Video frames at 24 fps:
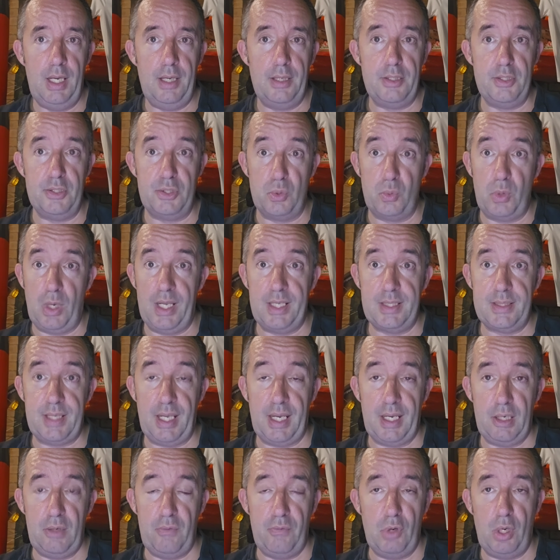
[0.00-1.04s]
And as always,
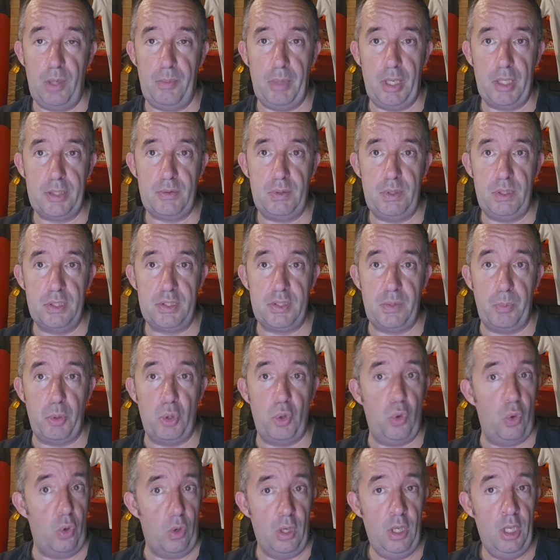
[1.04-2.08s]
thank you very much for your
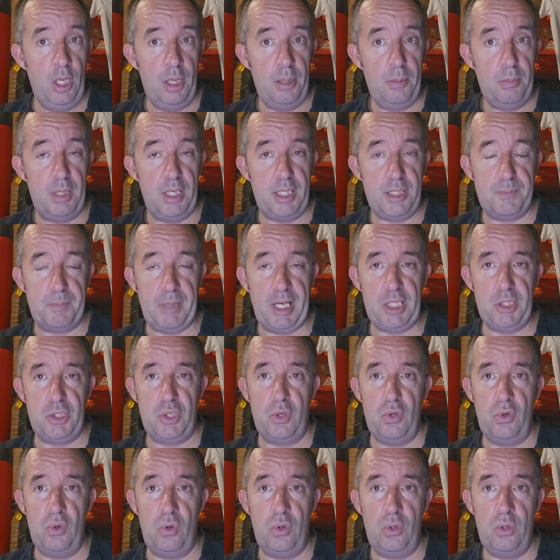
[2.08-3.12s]
support. Please make
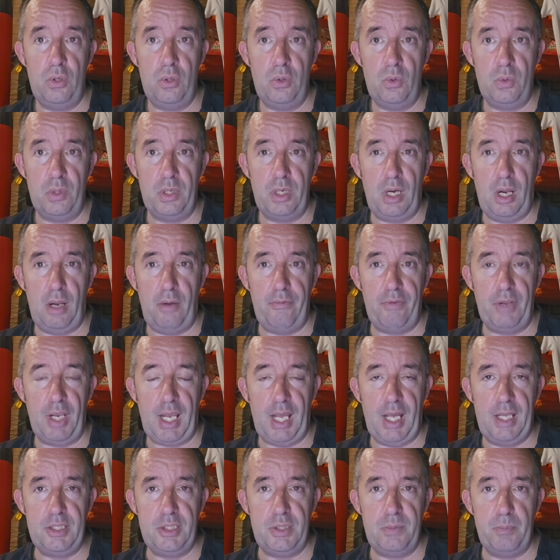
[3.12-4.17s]
sure all the
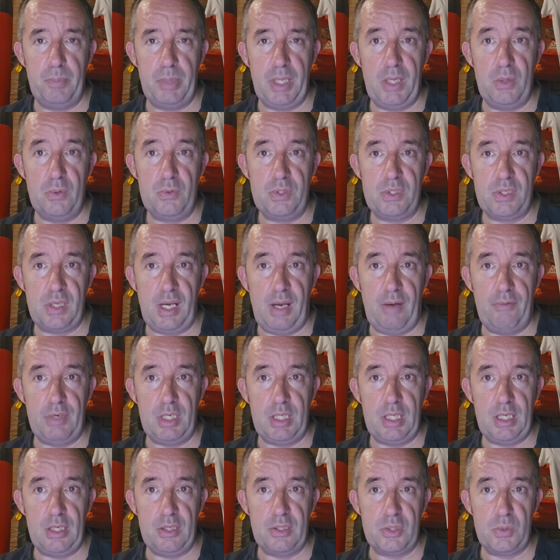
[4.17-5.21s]
notification bells and
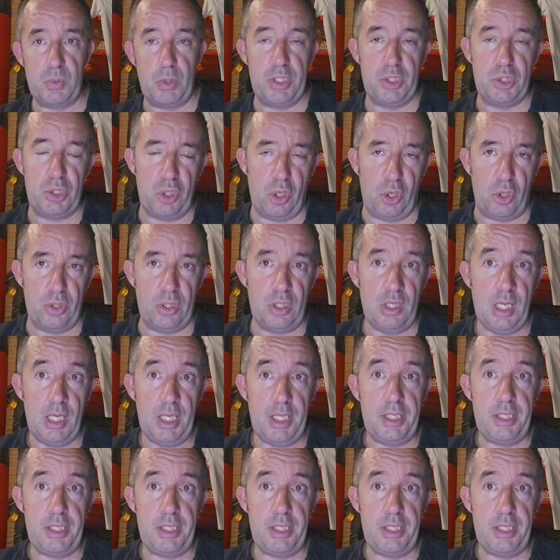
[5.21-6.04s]
everything are switched on.